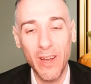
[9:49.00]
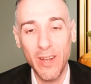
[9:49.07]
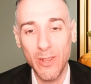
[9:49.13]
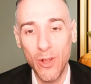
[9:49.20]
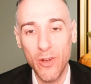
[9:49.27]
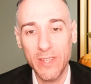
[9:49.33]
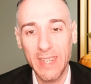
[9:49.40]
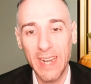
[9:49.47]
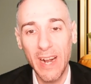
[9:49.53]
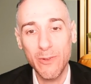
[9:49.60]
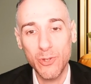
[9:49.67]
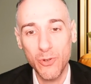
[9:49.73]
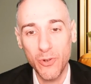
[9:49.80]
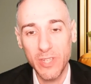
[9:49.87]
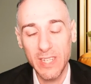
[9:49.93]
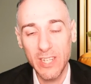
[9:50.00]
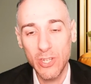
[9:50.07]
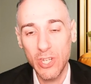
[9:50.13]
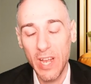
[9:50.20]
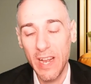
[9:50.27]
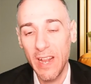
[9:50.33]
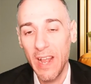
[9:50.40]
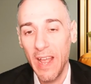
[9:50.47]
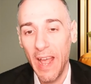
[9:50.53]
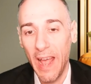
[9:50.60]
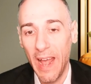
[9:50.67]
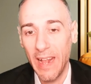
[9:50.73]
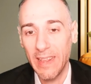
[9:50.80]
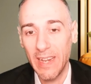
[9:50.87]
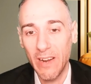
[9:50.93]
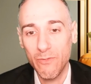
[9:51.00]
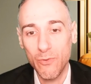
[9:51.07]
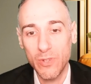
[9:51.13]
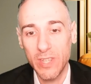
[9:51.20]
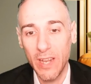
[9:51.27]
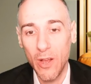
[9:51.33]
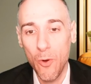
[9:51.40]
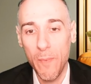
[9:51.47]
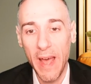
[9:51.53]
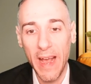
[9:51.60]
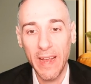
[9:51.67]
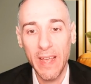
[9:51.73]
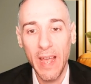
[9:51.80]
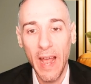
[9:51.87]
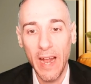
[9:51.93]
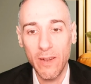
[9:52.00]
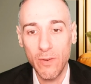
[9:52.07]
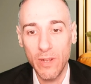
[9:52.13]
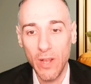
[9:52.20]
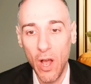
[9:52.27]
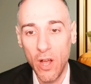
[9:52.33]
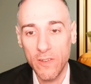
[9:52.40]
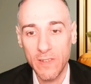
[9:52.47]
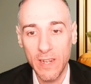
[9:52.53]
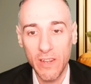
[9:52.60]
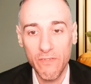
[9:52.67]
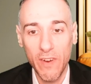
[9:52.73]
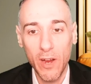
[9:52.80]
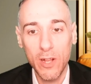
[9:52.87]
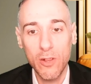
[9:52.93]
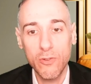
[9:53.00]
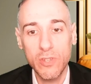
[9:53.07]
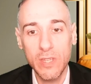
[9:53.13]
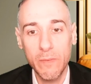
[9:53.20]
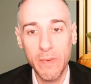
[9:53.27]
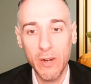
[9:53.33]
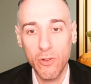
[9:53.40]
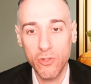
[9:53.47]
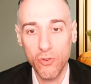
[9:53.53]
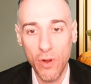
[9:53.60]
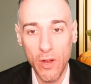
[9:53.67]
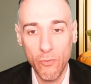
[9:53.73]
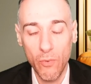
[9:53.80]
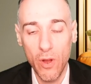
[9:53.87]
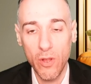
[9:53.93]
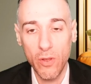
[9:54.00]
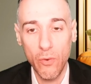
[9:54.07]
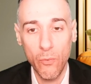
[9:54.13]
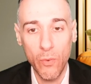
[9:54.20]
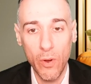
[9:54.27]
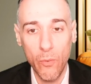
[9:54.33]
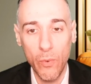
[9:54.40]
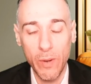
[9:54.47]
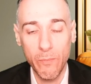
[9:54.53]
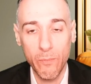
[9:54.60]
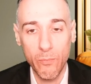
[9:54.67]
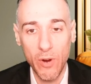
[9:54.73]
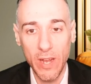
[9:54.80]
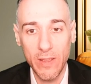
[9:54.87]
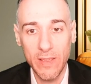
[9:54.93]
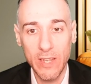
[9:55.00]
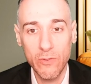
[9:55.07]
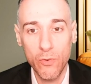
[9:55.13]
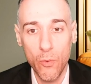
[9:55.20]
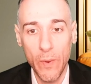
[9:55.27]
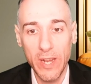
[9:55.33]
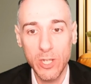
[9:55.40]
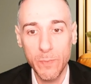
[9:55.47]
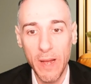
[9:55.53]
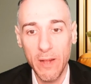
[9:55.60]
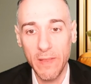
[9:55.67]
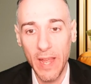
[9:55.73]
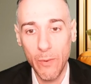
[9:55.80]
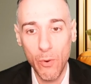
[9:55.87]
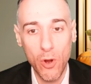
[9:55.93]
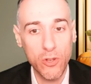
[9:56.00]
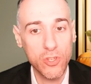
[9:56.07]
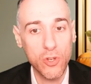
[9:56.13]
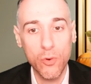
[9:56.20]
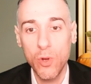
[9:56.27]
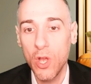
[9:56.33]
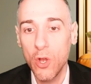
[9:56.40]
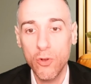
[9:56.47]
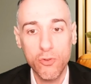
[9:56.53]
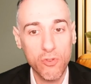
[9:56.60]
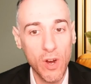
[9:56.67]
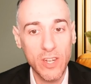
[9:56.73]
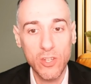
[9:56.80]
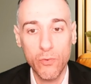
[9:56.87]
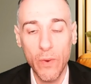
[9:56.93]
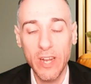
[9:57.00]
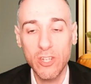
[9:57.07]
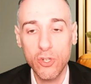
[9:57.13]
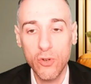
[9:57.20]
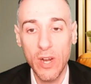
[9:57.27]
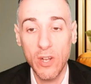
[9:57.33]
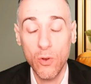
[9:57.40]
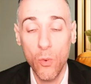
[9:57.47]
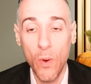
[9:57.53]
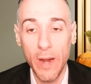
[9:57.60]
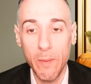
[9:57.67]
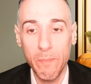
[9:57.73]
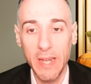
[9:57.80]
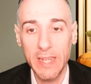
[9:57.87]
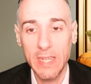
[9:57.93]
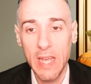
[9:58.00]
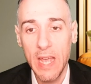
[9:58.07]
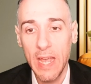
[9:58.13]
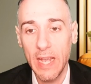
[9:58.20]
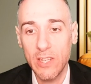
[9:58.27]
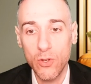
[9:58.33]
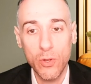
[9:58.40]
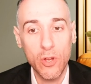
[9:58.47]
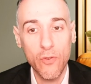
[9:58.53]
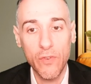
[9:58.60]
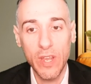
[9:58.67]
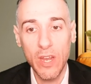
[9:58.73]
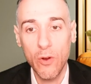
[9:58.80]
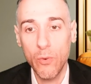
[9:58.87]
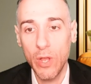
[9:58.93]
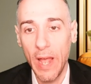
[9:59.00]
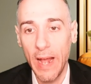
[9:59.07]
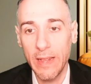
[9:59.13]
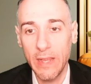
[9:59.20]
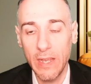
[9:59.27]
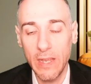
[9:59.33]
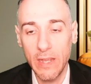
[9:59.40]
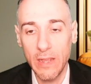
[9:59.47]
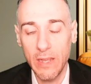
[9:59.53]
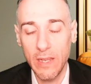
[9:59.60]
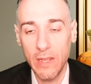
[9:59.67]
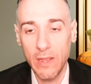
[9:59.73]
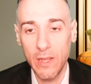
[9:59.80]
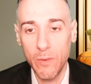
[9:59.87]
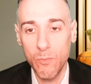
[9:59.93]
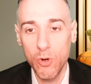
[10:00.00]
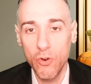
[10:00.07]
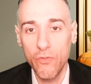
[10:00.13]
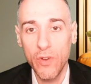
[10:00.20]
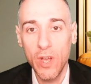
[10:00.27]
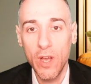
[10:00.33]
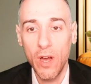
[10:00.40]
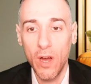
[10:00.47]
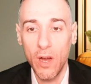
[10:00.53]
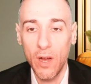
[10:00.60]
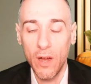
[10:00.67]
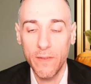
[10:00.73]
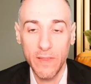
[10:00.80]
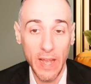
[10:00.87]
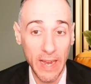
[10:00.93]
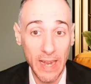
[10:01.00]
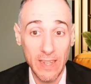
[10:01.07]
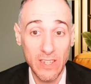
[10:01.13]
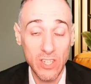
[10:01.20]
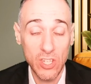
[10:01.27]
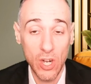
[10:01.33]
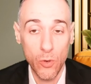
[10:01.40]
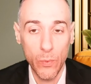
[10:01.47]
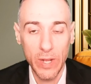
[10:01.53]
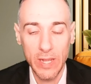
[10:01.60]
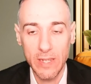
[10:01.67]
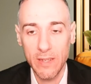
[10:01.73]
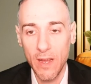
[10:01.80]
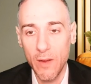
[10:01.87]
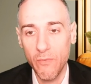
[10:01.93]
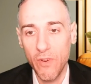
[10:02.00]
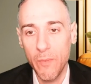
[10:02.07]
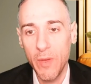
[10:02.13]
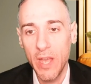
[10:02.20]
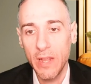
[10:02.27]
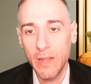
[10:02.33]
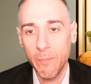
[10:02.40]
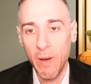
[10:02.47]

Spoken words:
longs get out, shorts initiate, and then afterwards they go back, and also very close to the middle. When things were range bound, they were also trying to range trade quite a bit. It's only over here where you had the move Again, this is on a weekly time frame. The